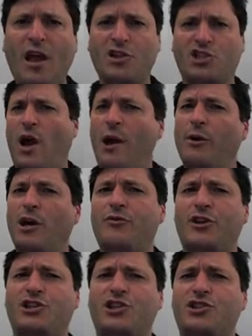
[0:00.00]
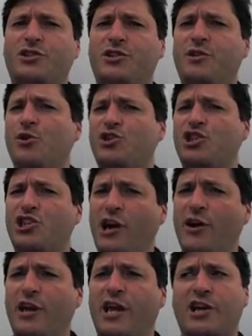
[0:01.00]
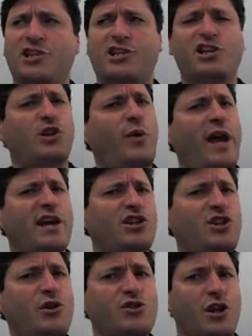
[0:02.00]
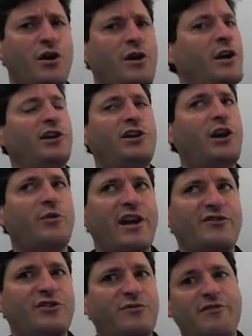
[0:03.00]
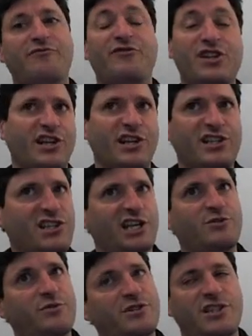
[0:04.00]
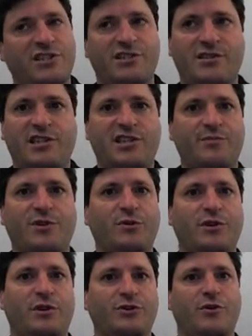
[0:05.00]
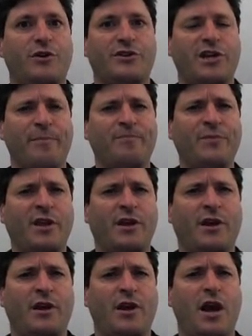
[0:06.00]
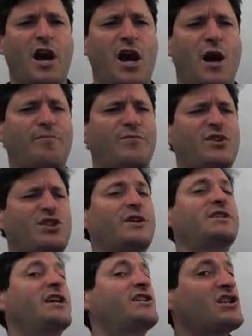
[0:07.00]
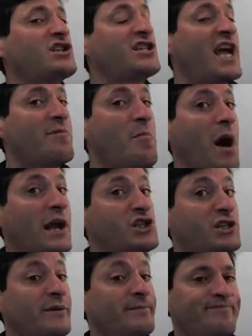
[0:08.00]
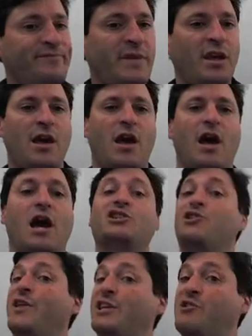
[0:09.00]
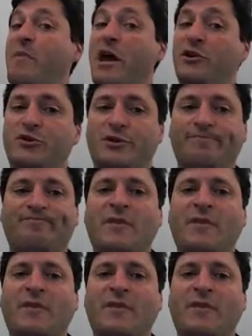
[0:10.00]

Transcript: So I regard this as the most scary case because, in a way, as a user, you don't really have to, visiting sites. Well, geez, that's something we all do all the time. So it doesn't take much. So that's the bad news.